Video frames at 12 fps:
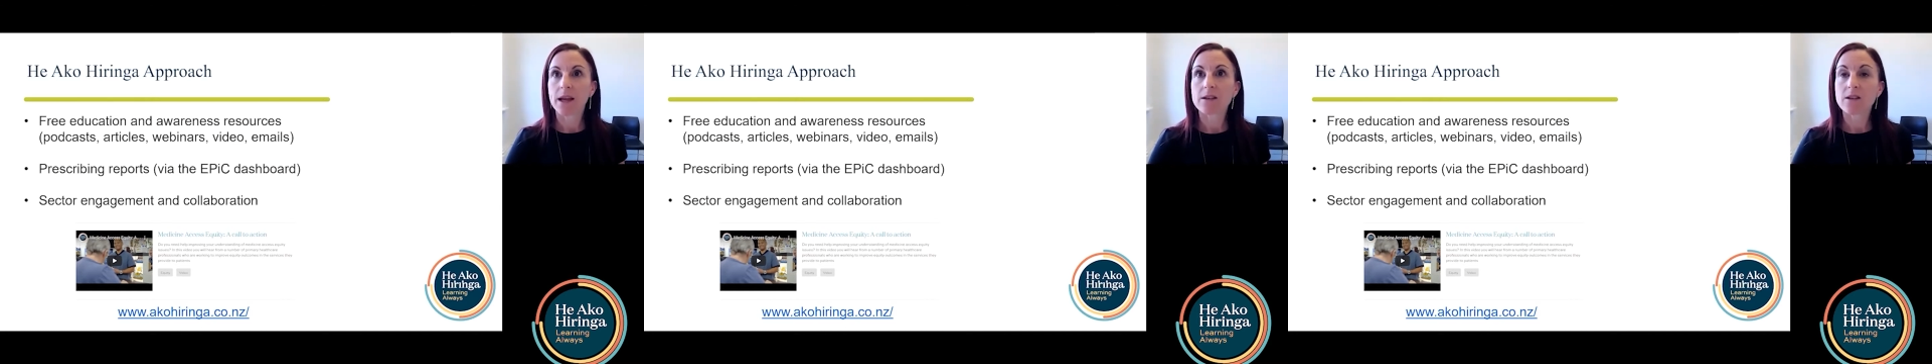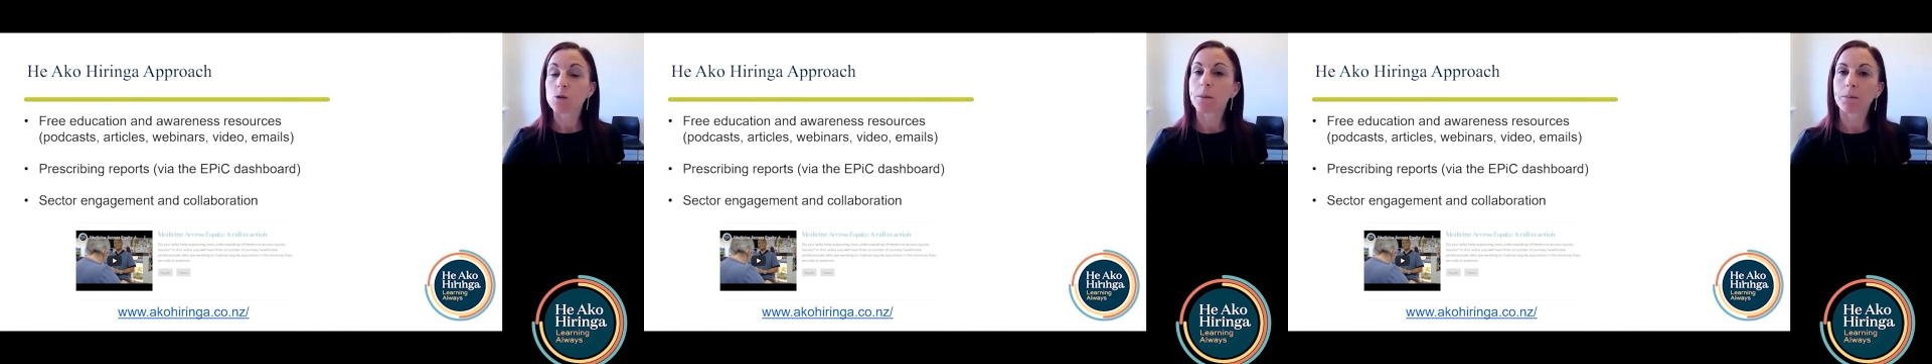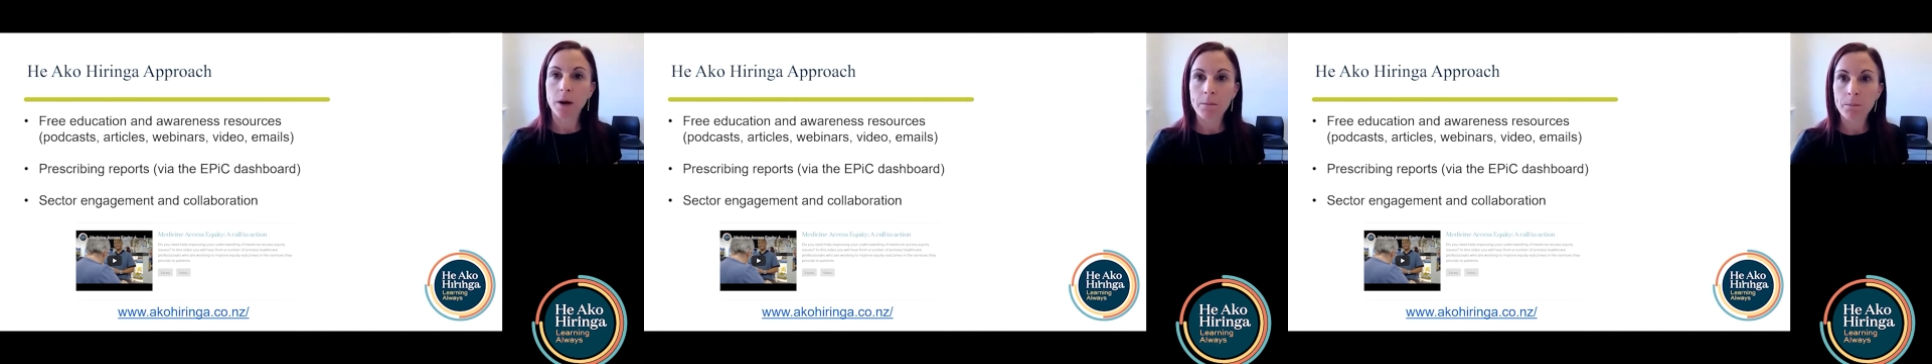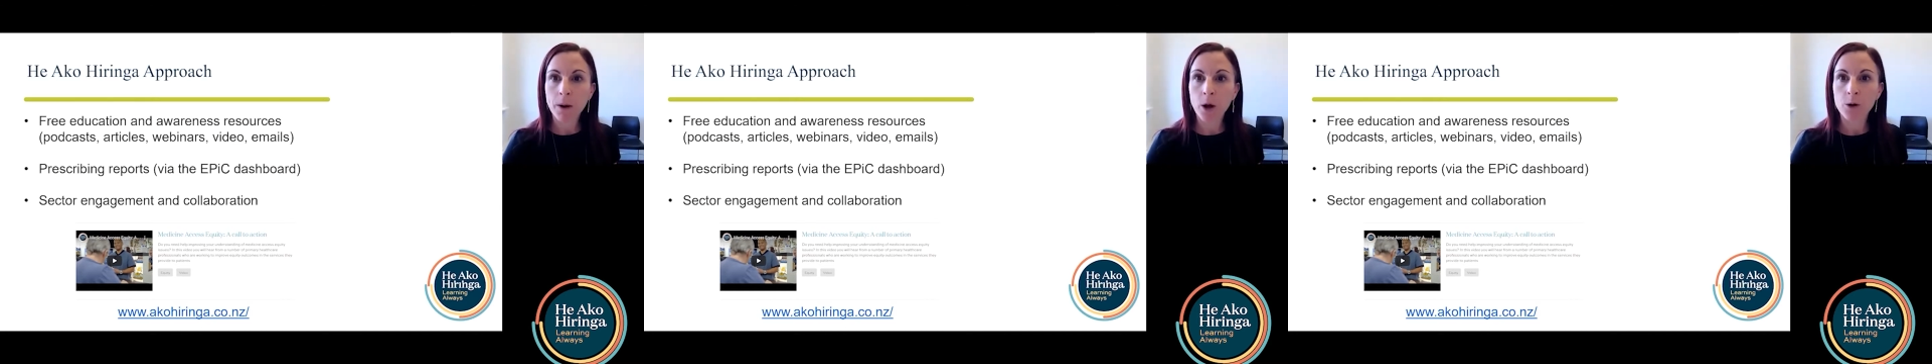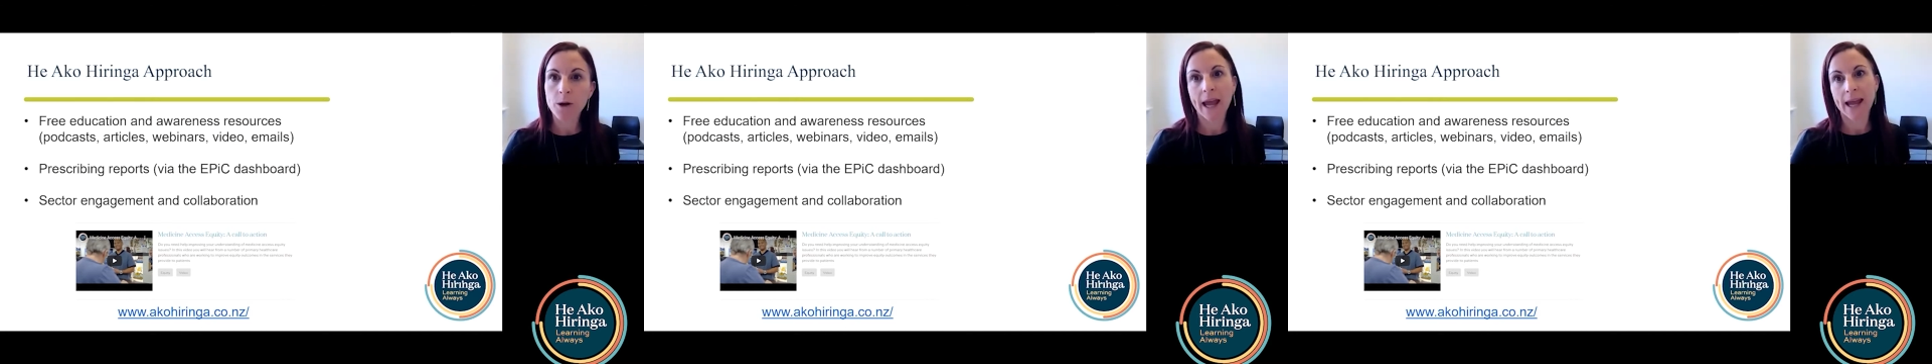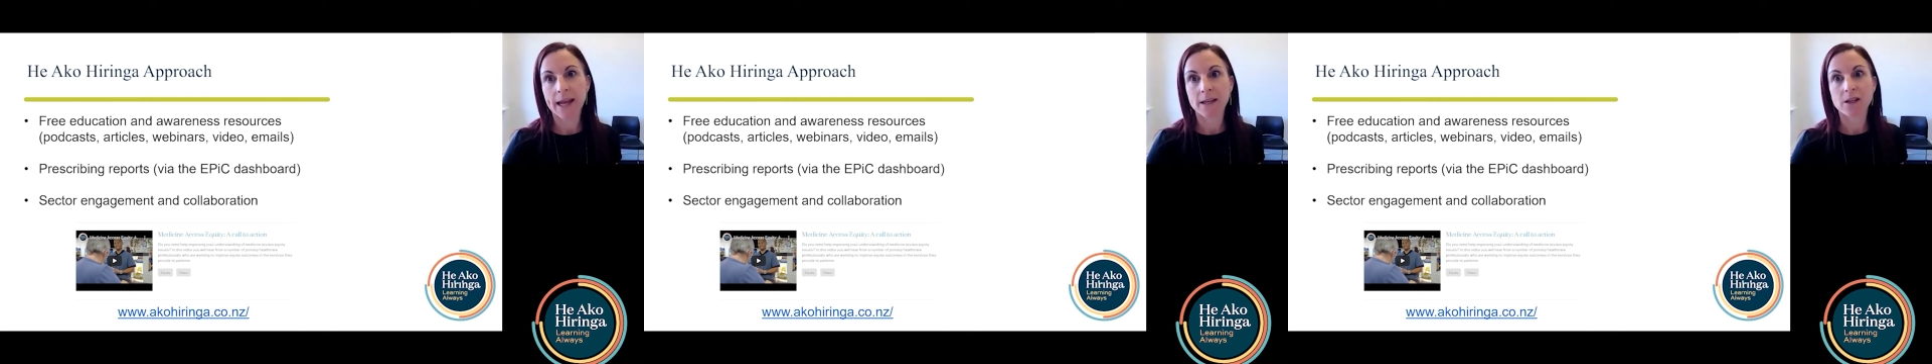sort of promote
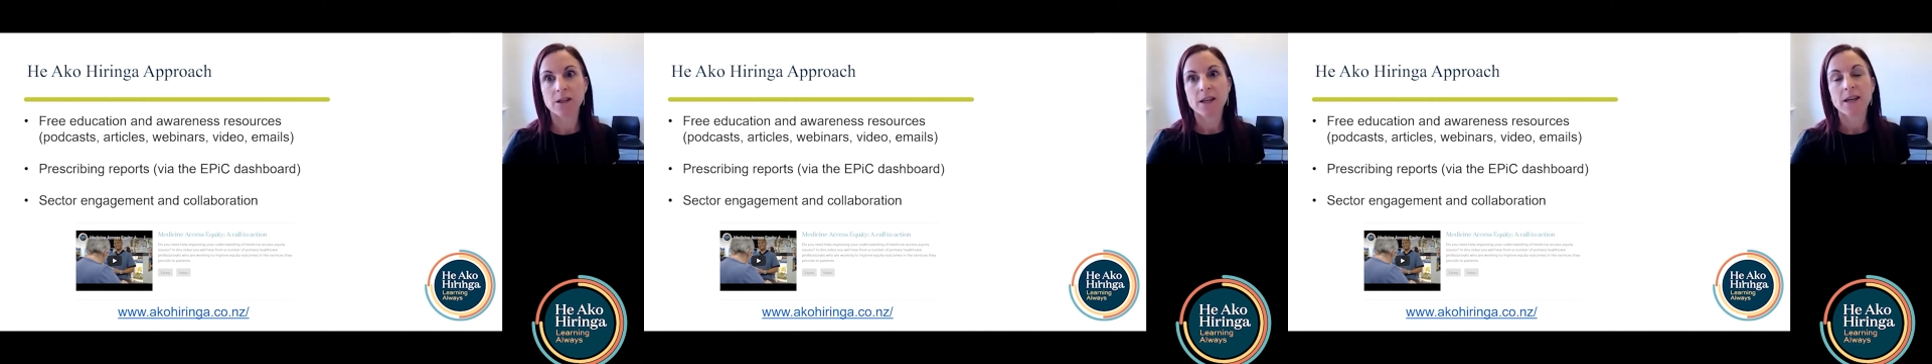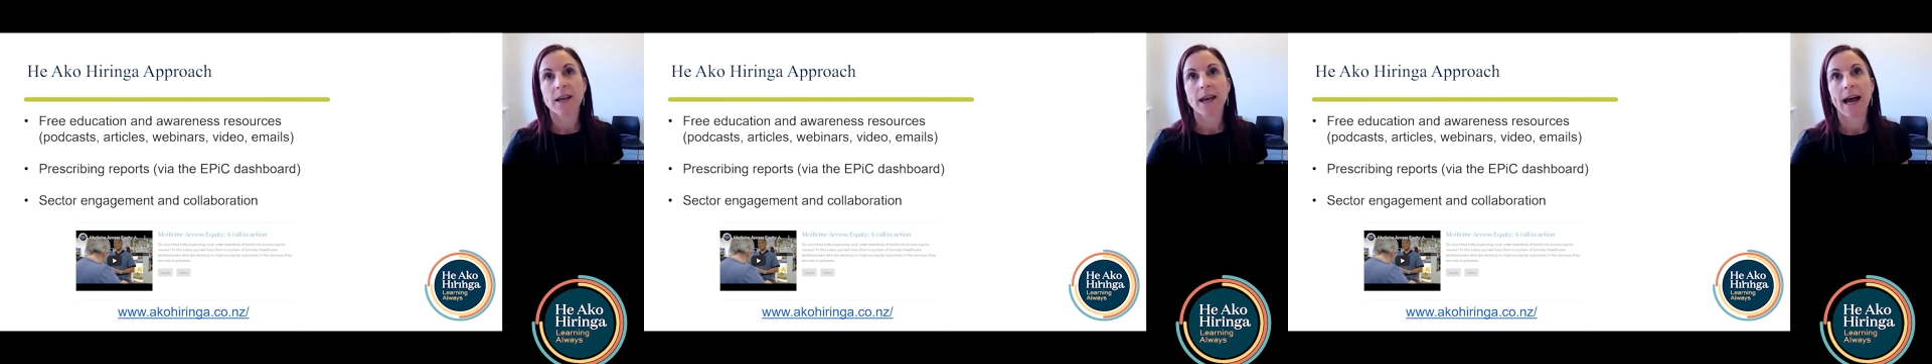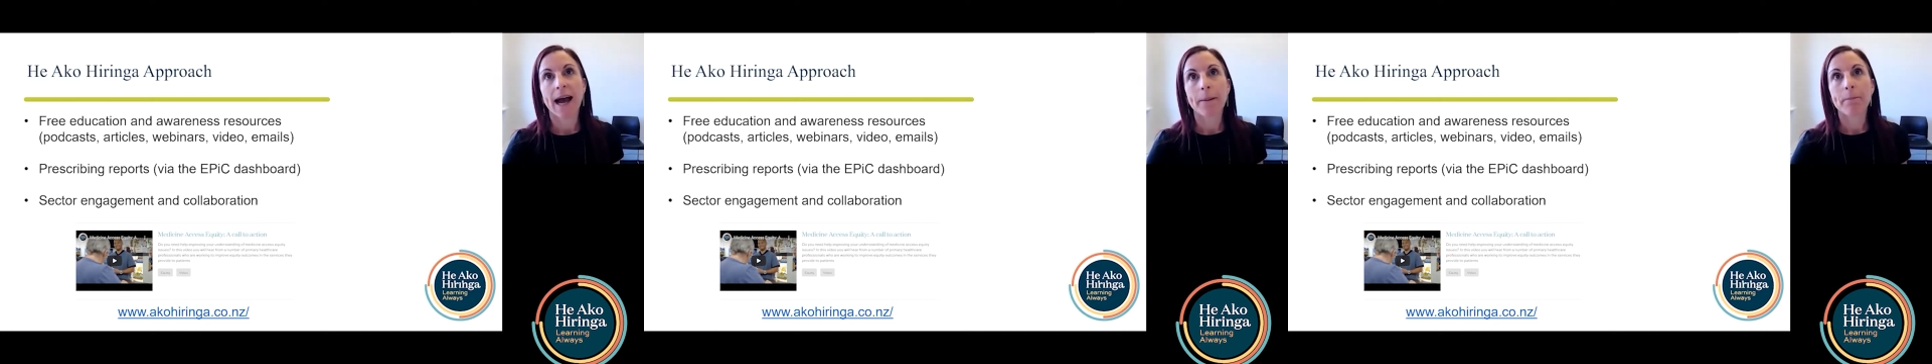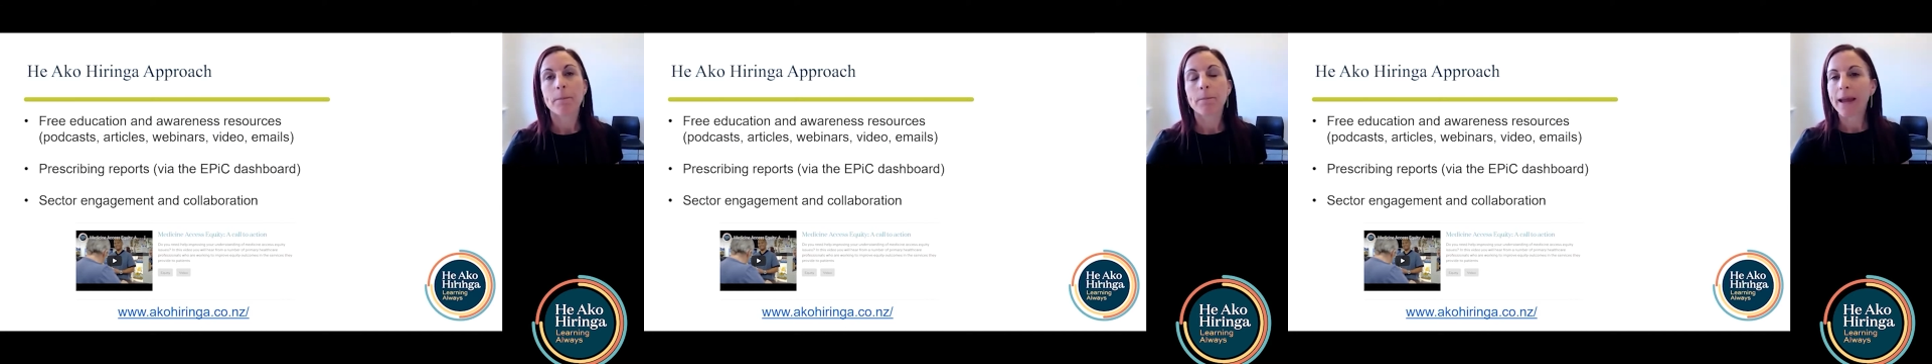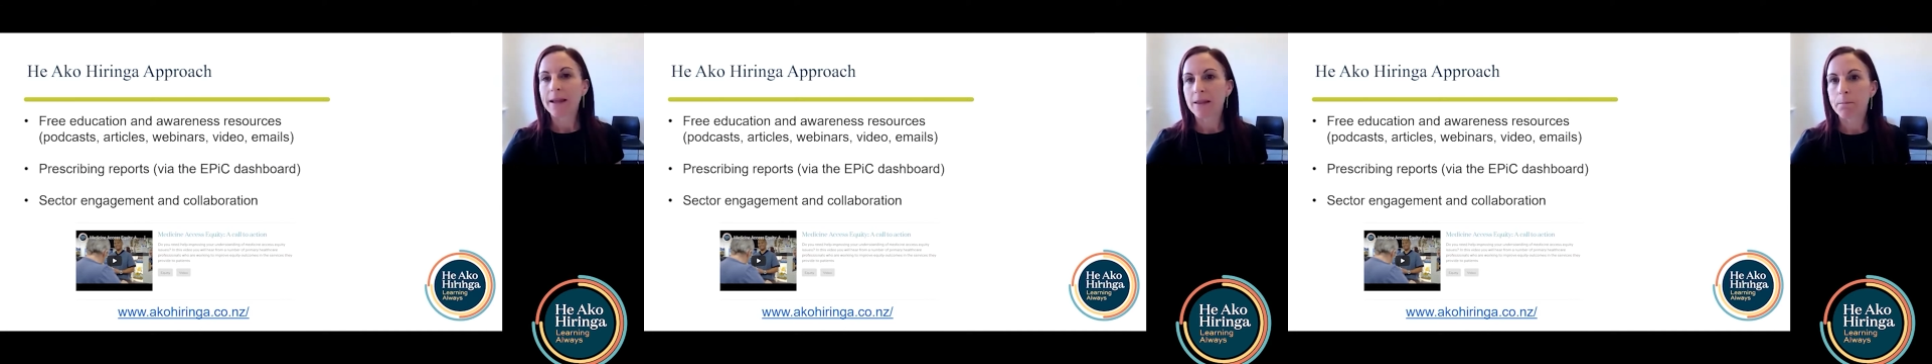and make